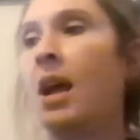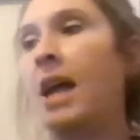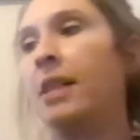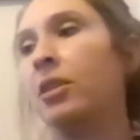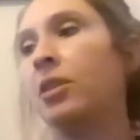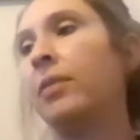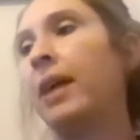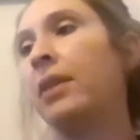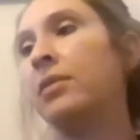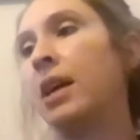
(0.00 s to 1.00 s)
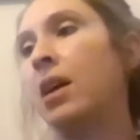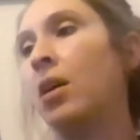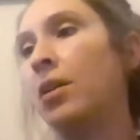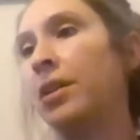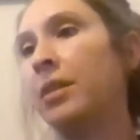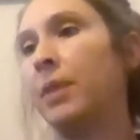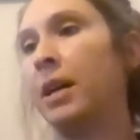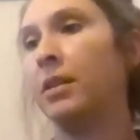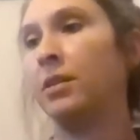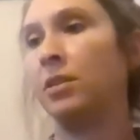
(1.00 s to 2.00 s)
I look around at all the
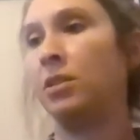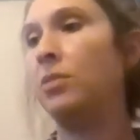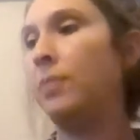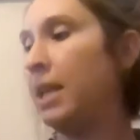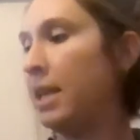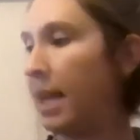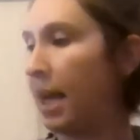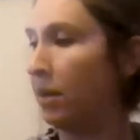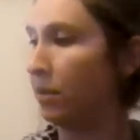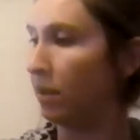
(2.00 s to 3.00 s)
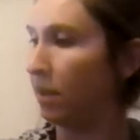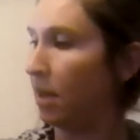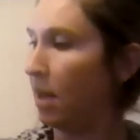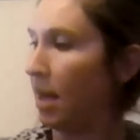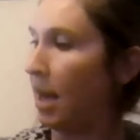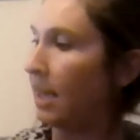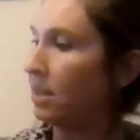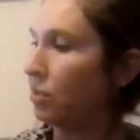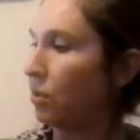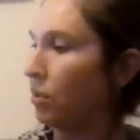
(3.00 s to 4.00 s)
Khimars, too many to count. I
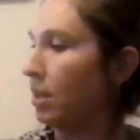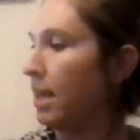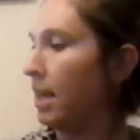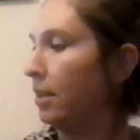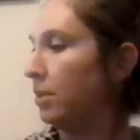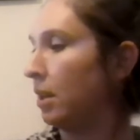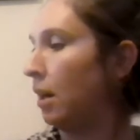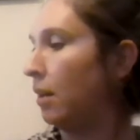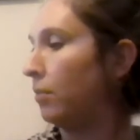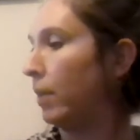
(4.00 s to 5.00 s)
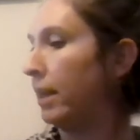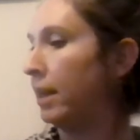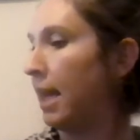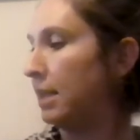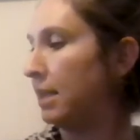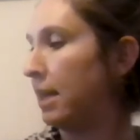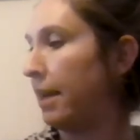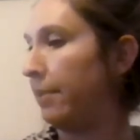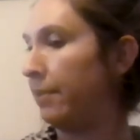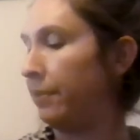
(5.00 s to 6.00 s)
stroke the yellow scarf one last
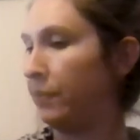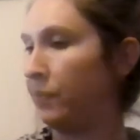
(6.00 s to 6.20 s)
time.